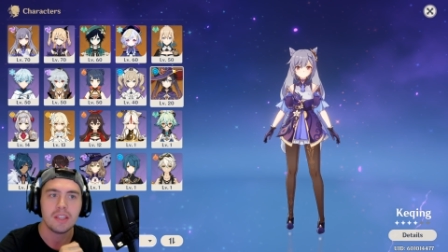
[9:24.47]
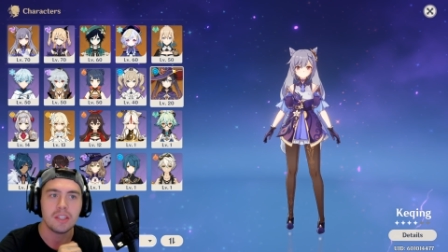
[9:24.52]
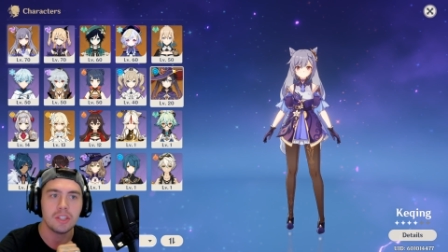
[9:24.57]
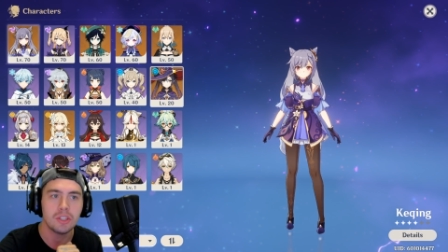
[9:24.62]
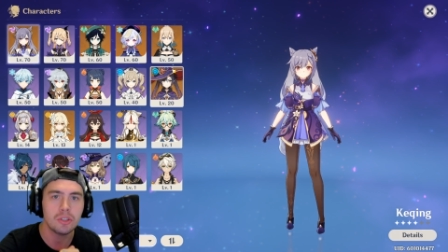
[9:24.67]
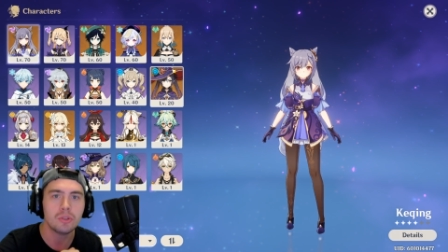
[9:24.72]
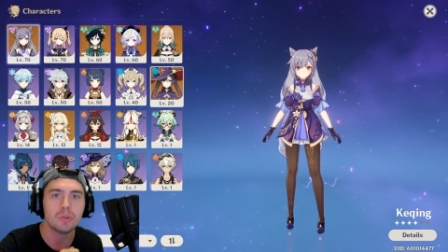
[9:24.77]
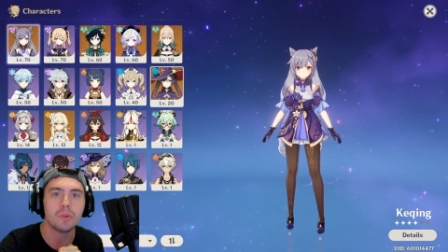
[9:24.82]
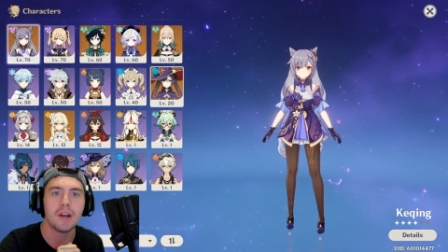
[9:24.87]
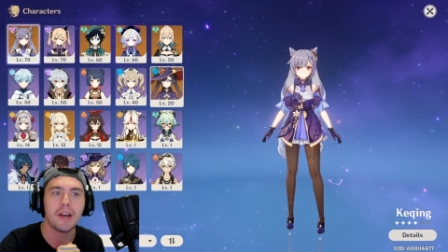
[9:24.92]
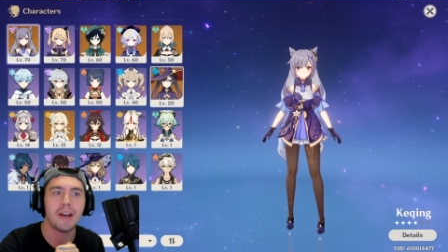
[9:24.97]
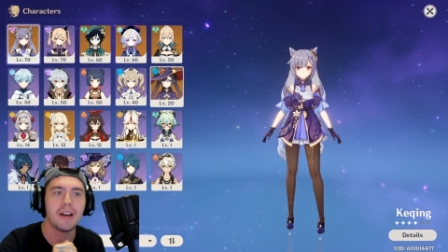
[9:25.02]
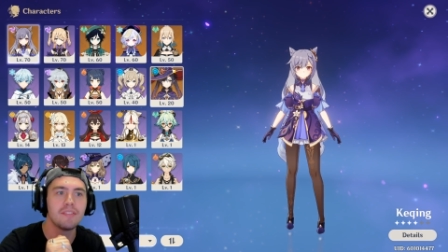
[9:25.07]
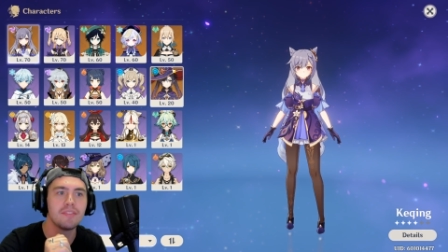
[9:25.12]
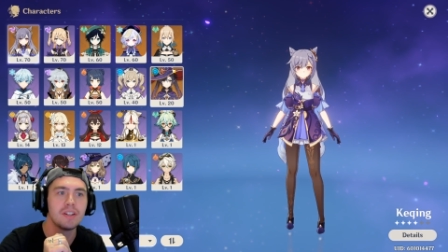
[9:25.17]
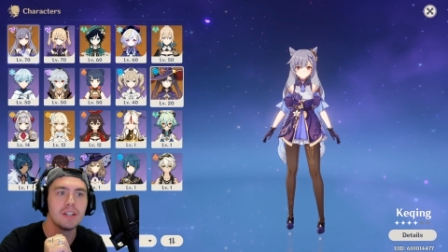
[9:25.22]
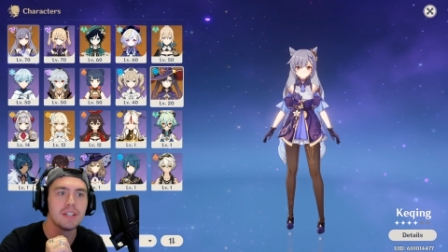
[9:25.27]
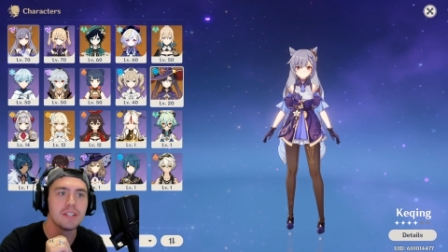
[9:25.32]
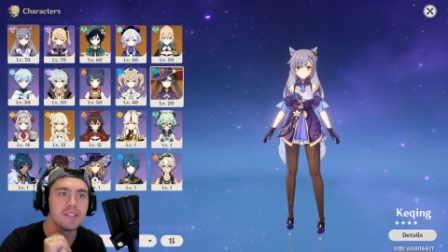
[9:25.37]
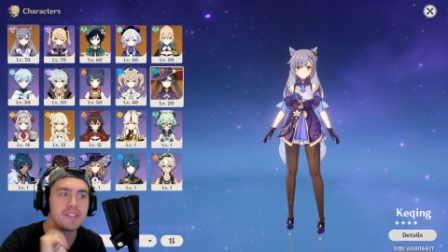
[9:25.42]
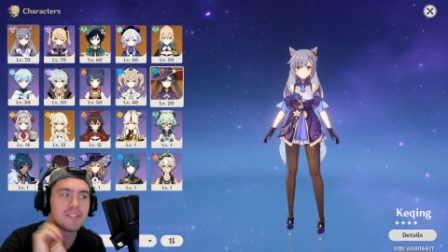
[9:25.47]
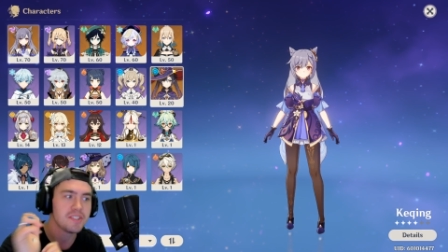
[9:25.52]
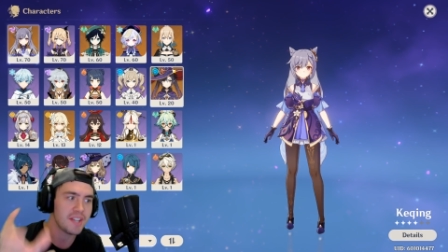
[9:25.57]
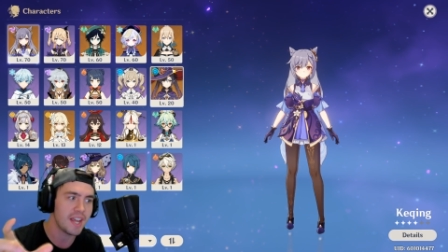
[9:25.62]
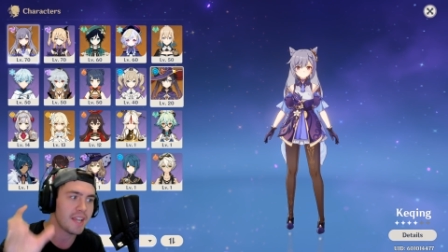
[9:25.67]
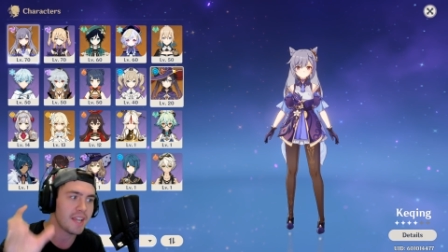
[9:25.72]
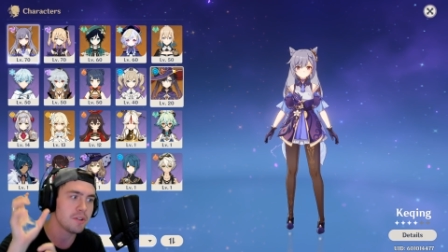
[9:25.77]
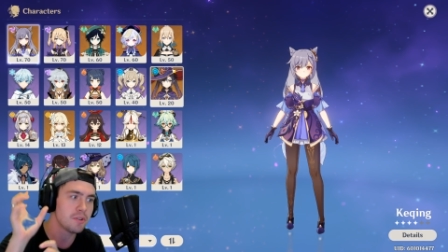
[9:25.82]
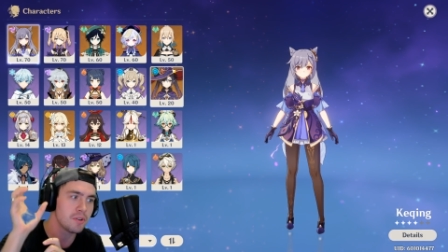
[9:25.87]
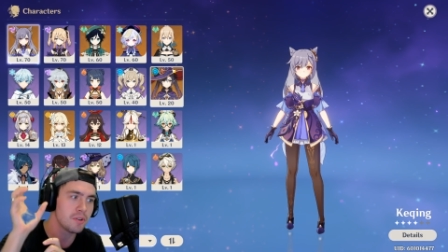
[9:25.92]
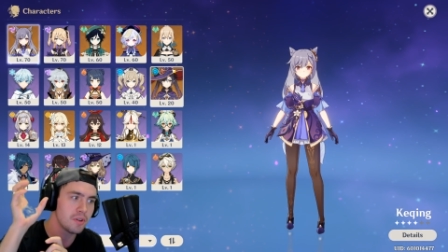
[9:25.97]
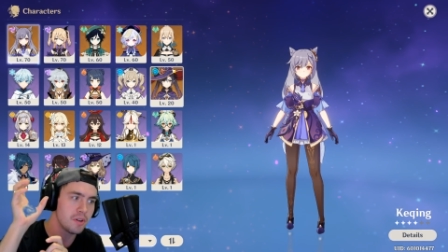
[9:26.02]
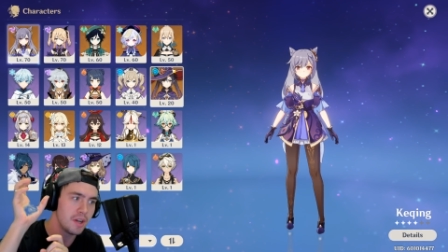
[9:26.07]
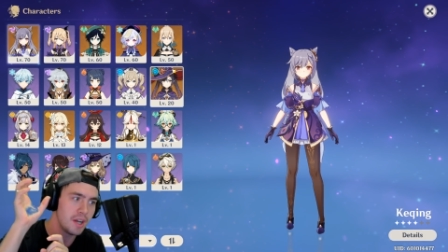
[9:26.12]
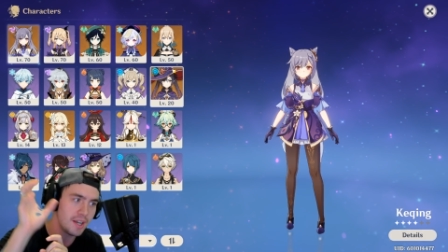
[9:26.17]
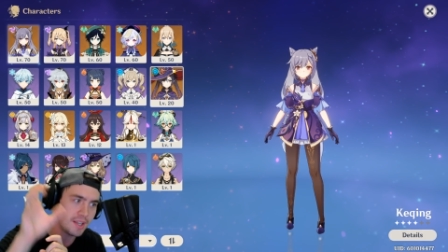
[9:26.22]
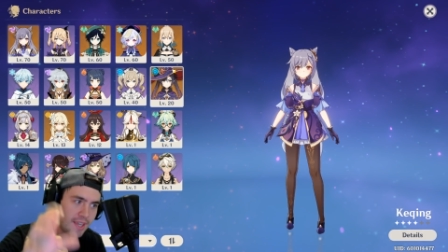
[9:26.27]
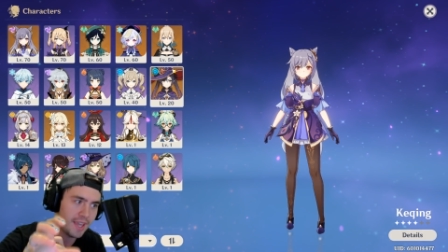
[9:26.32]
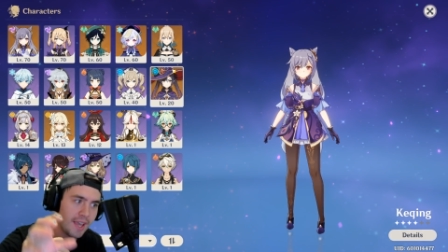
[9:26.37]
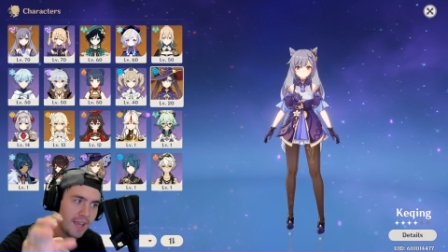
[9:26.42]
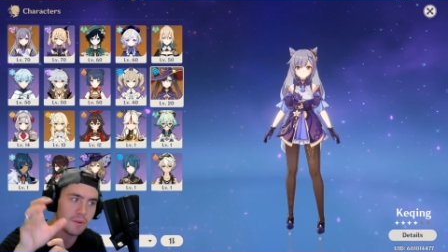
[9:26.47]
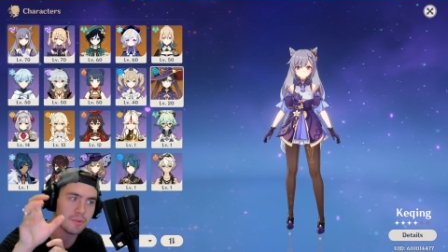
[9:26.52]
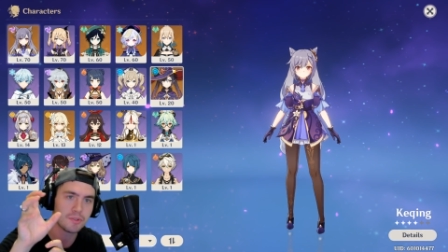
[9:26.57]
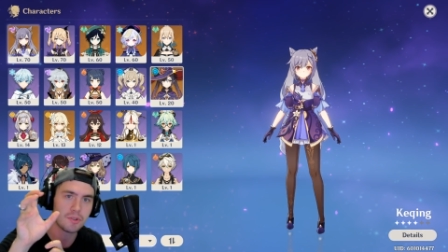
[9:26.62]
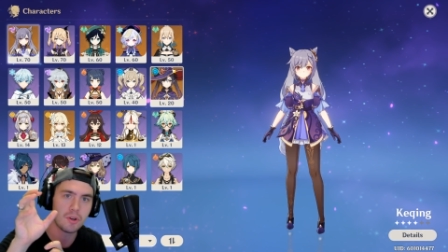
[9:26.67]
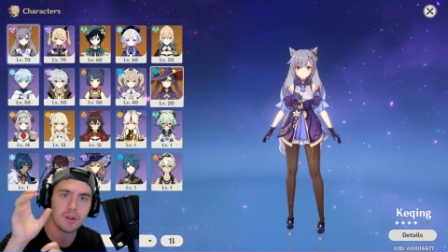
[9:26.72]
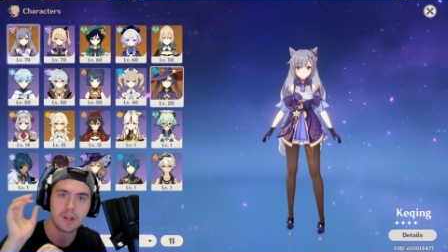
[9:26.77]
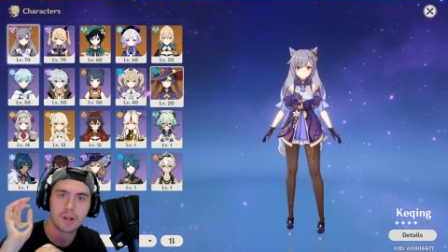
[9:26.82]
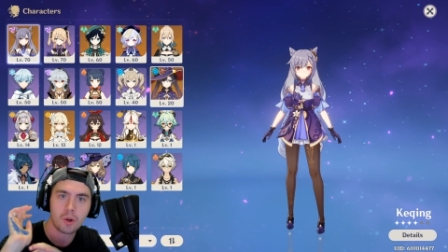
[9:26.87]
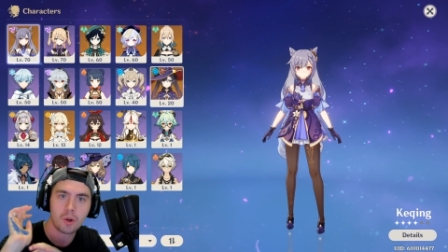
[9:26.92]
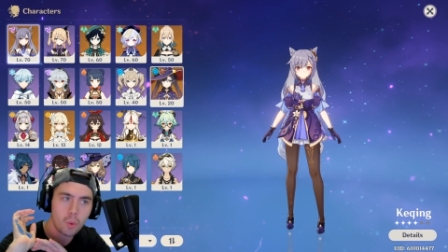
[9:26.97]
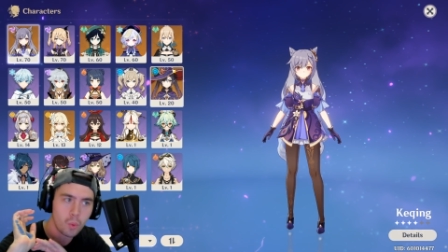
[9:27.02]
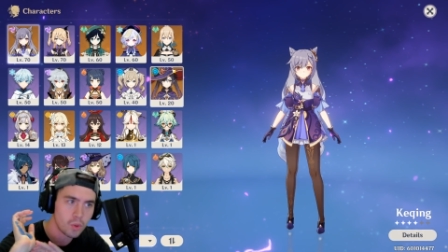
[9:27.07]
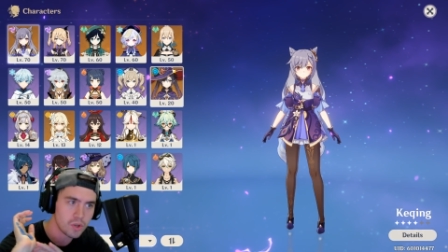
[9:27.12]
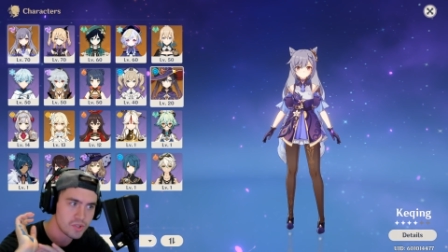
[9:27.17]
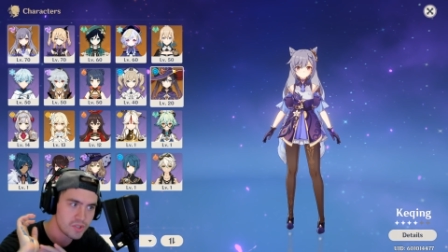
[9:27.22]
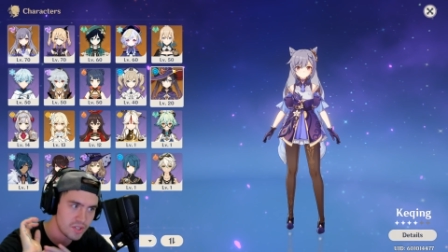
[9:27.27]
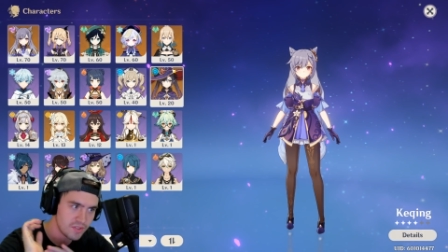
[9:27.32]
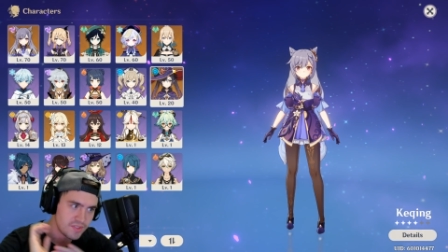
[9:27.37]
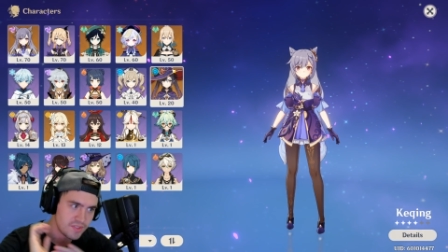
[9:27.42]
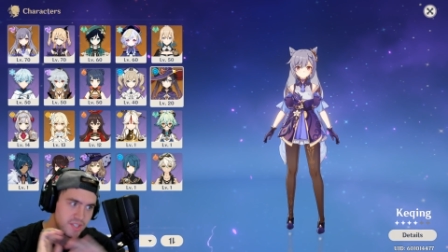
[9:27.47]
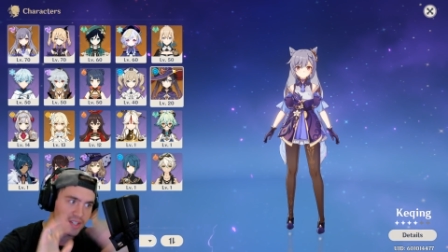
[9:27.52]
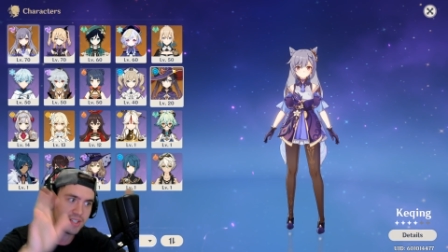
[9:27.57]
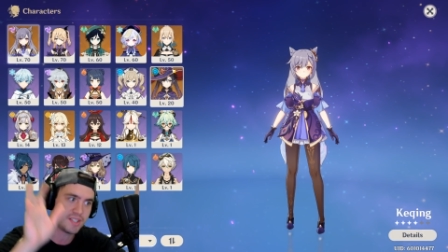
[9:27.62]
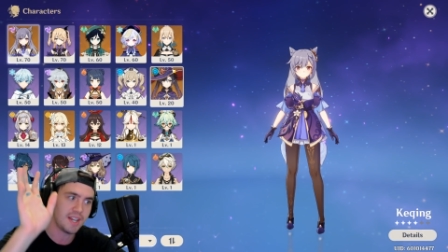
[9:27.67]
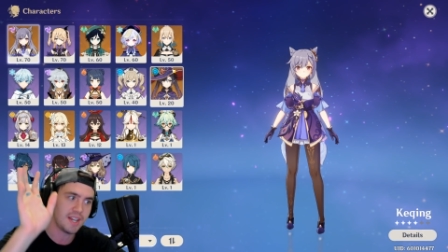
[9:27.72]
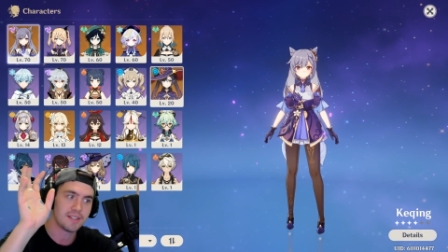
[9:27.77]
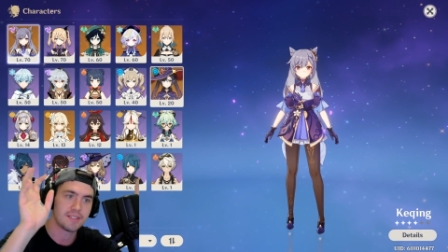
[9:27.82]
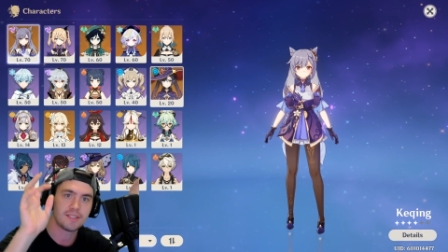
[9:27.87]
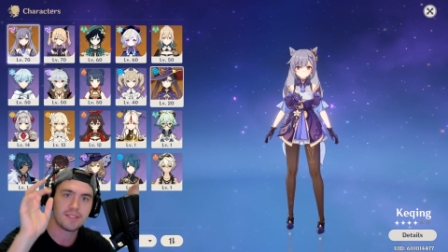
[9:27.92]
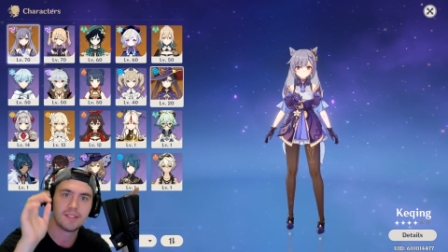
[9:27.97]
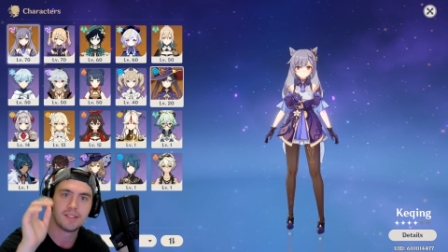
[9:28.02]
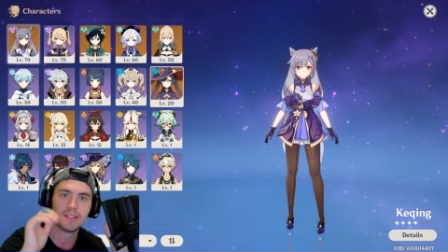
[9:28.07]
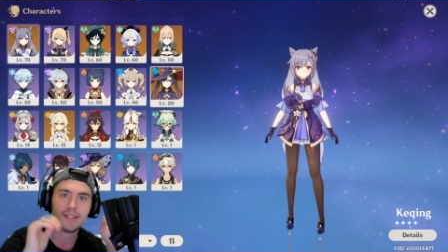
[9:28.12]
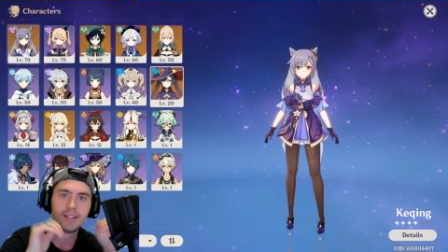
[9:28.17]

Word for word: you have set your account on a course of success.